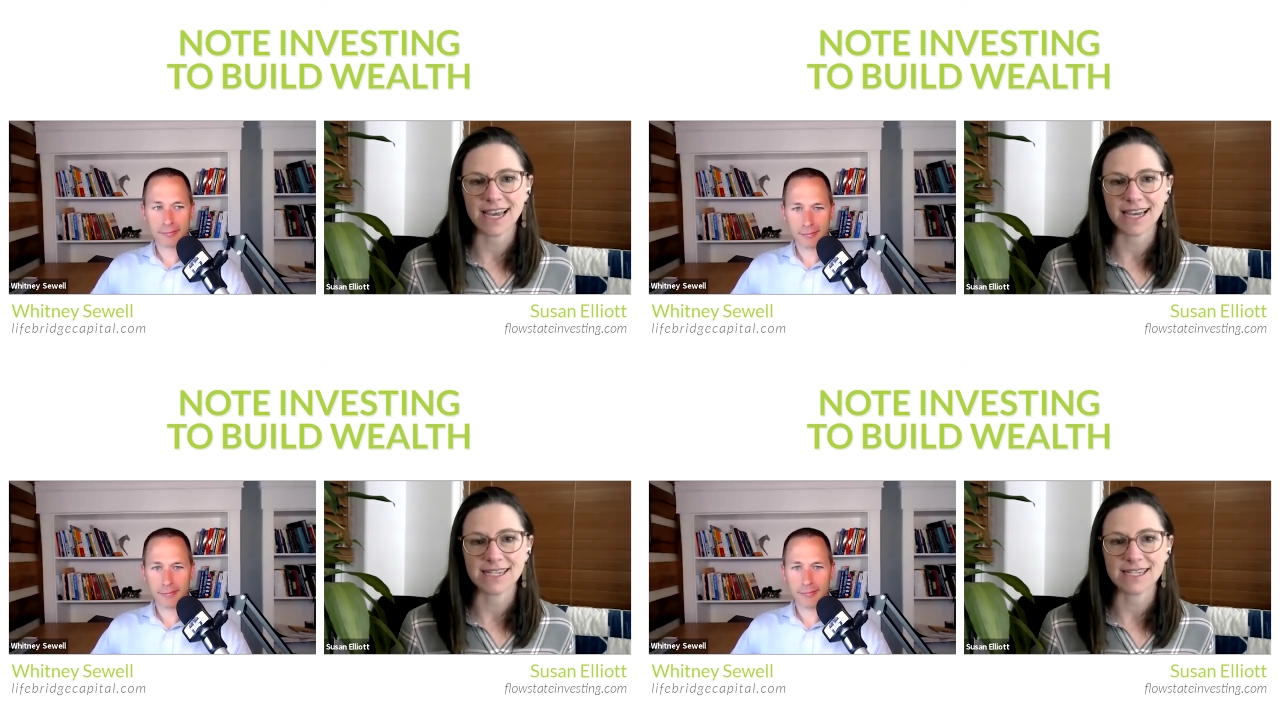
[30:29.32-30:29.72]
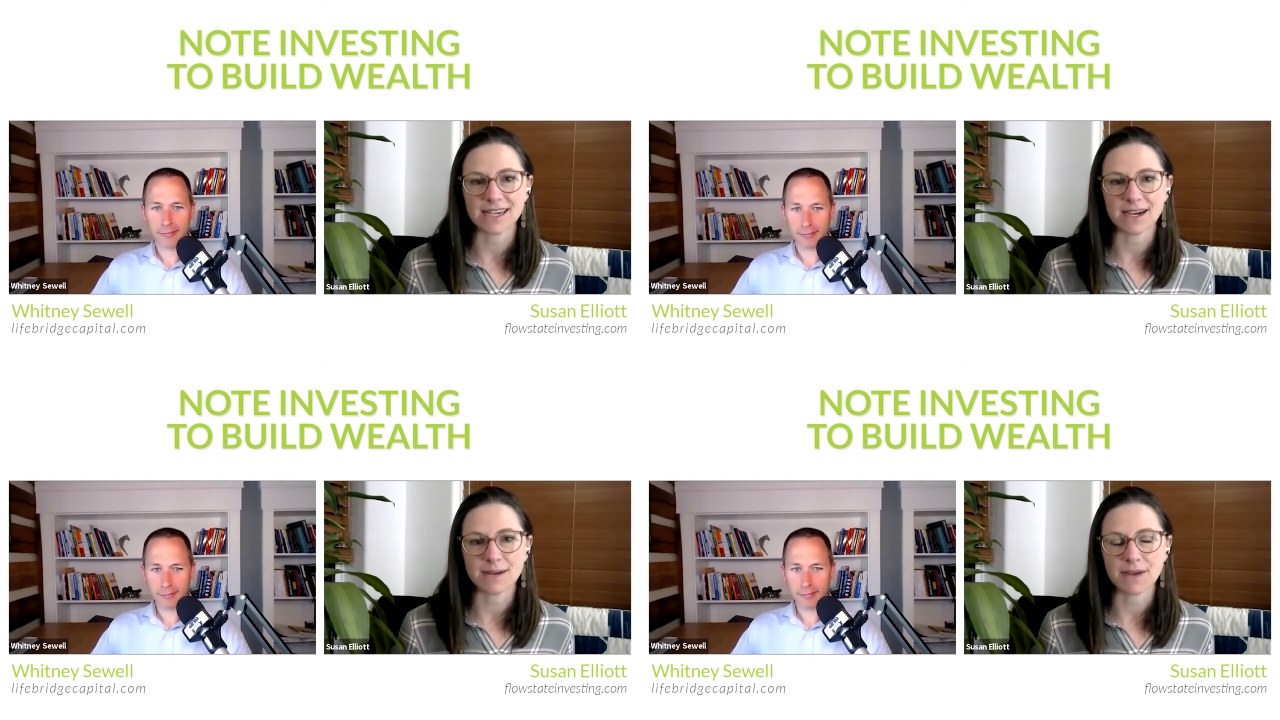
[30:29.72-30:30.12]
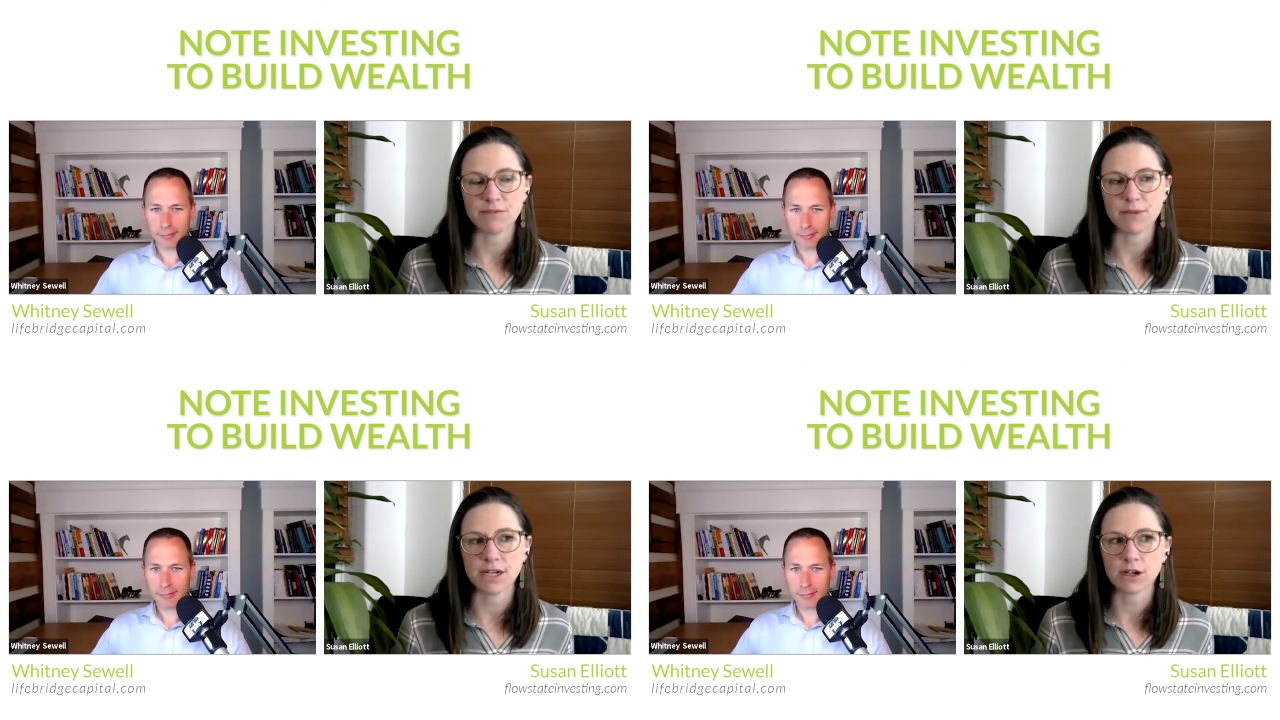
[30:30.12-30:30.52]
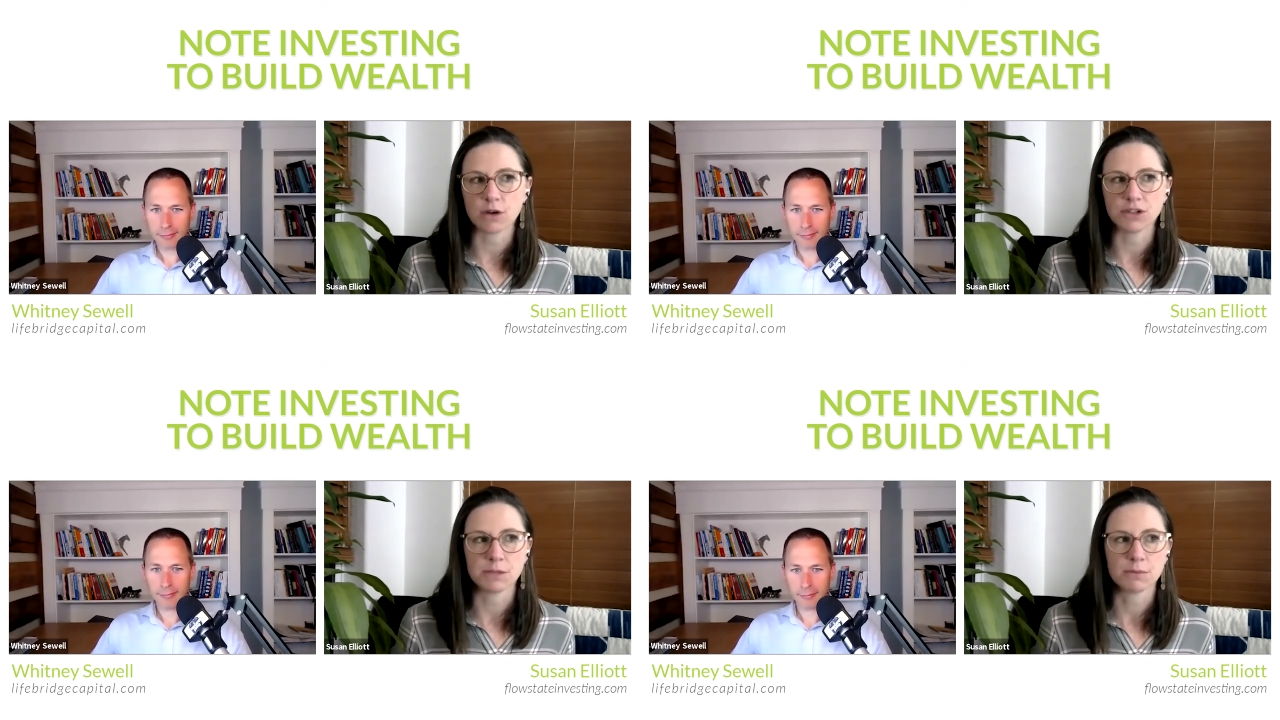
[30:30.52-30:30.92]
Speaker 1: And um, I've been in a
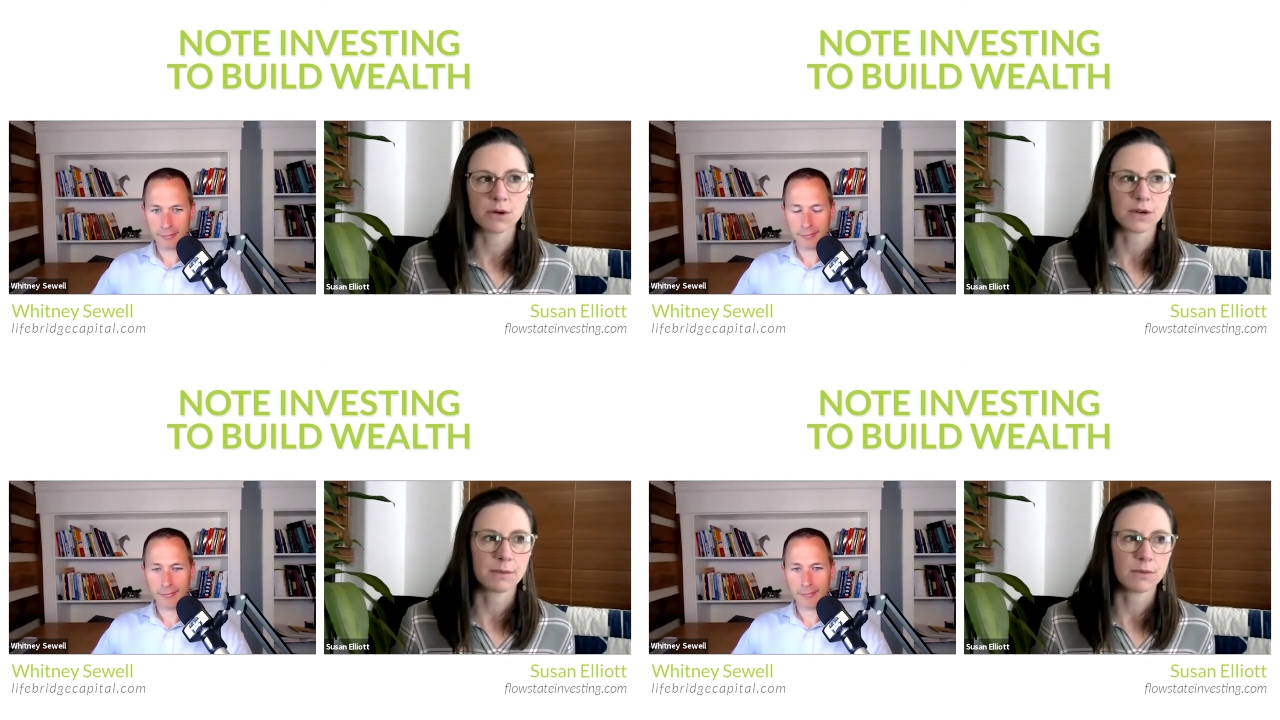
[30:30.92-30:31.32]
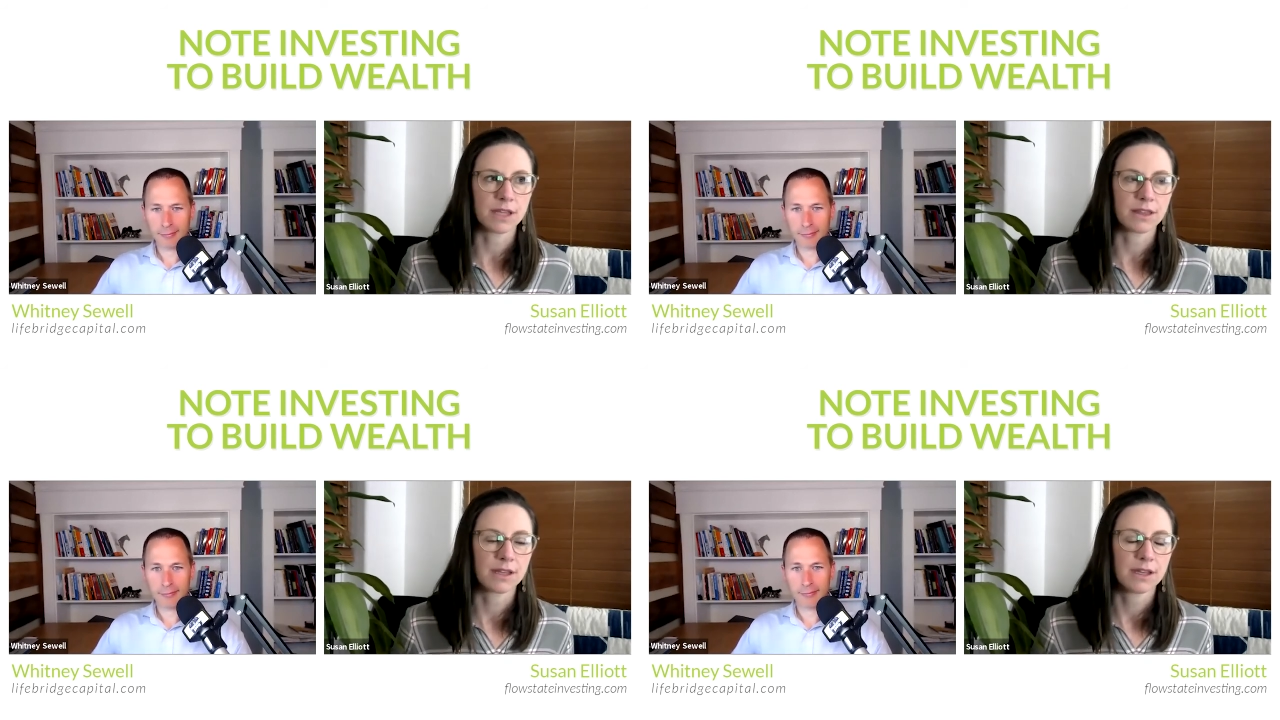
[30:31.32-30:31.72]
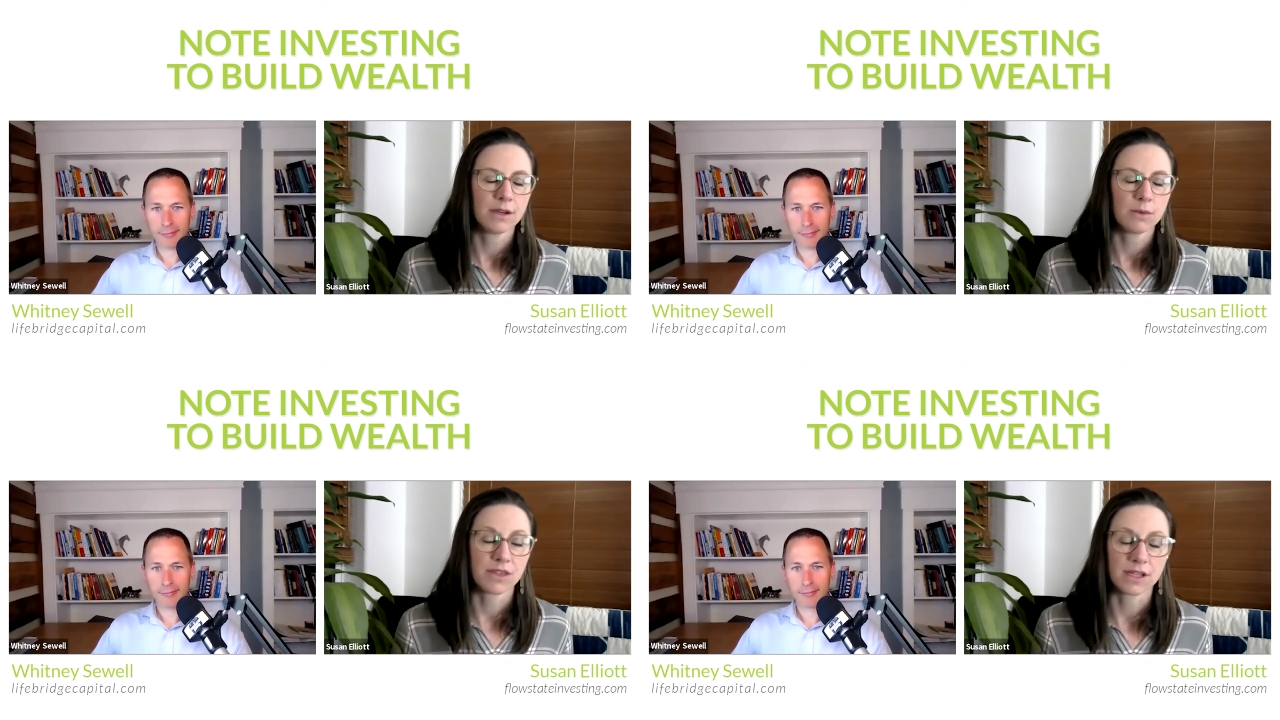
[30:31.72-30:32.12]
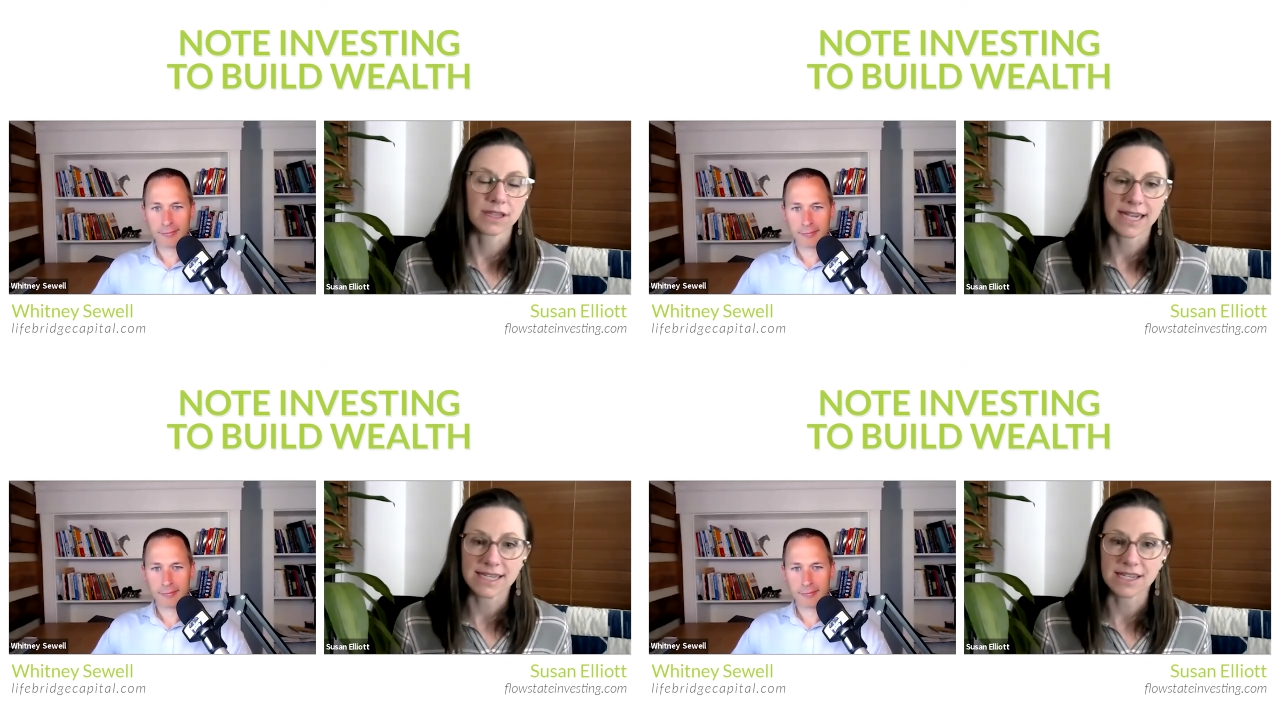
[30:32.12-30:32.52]
coaching program with, with the
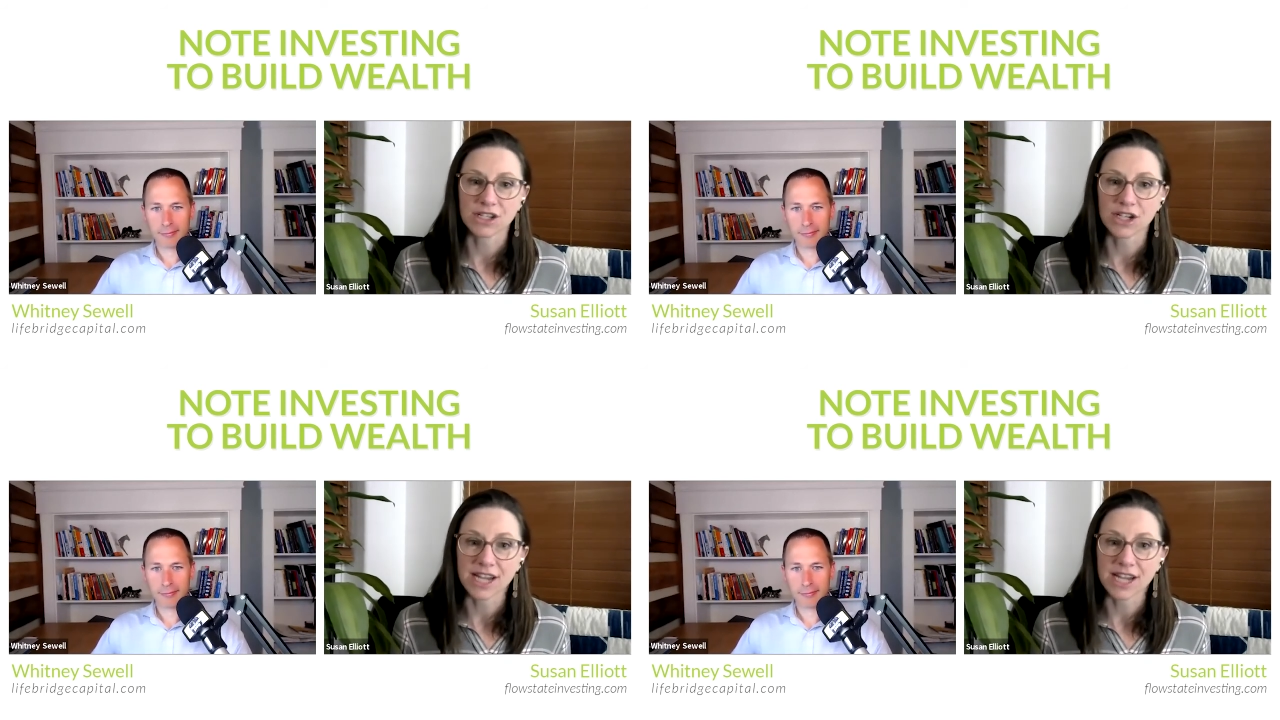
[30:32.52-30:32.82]
ladies at Good